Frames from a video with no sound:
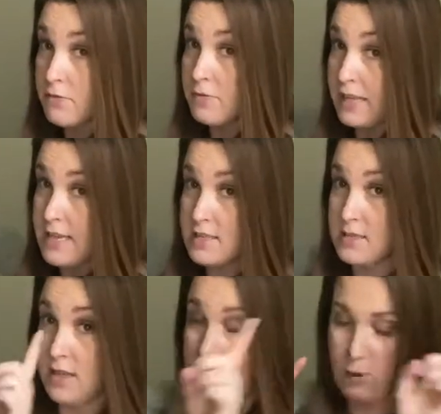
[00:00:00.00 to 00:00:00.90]

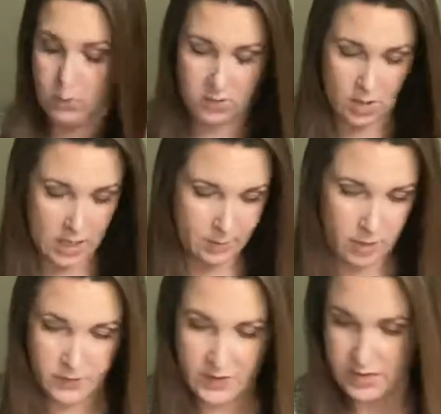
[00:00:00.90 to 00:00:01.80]
fleece, I will talk
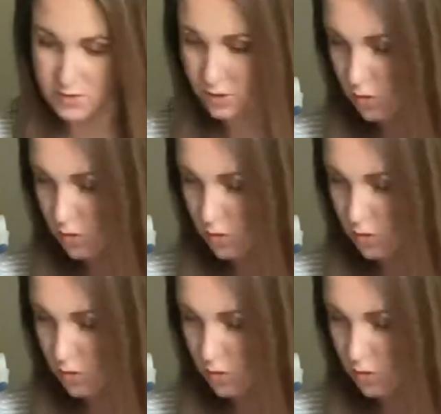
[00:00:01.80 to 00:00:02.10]
about this real